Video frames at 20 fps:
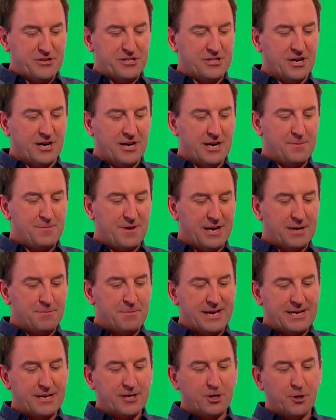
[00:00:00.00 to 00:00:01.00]
time I
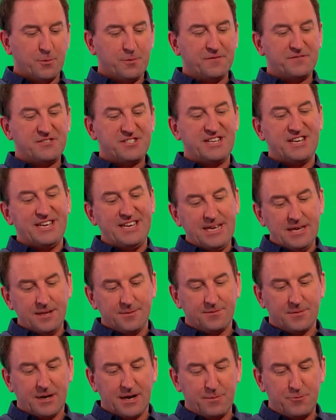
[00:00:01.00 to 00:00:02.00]
make a cup of tea,
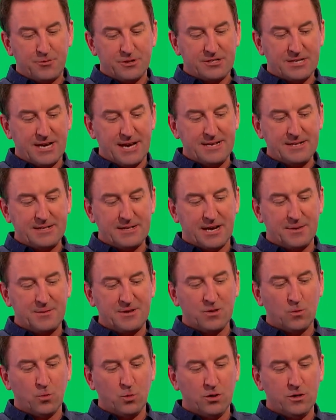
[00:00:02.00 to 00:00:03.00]
I pretend I'm
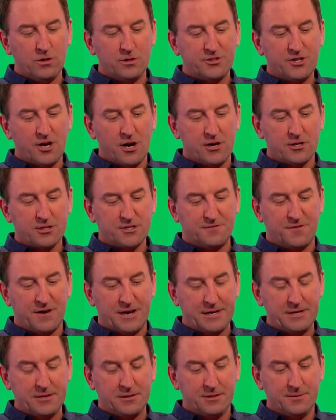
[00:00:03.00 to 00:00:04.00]
in the World Darts
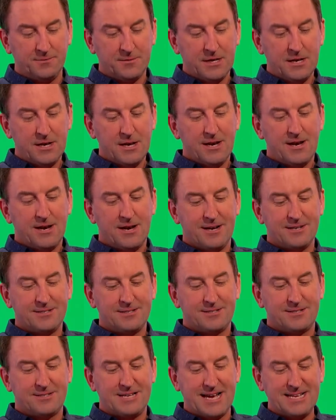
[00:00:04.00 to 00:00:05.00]
Final and
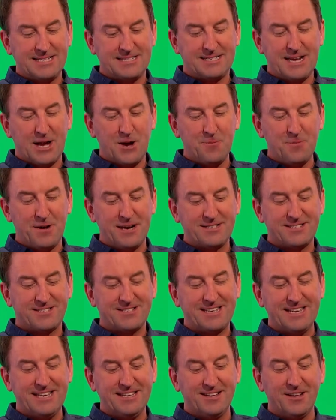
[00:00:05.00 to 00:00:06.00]
test out my
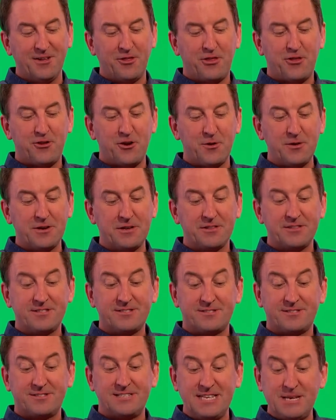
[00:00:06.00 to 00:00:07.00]
skill at throwing the
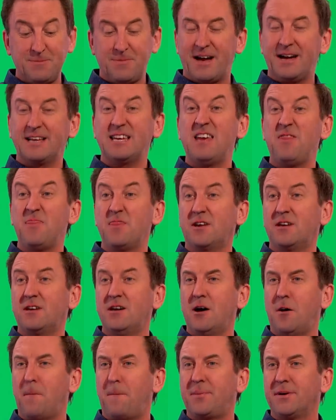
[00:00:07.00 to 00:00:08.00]
teabag in the
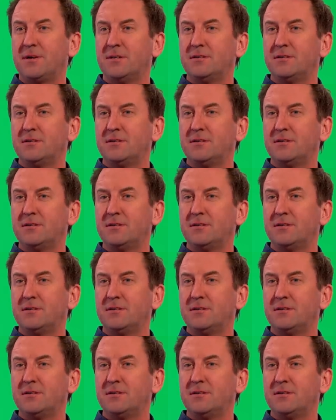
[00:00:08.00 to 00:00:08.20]
cup.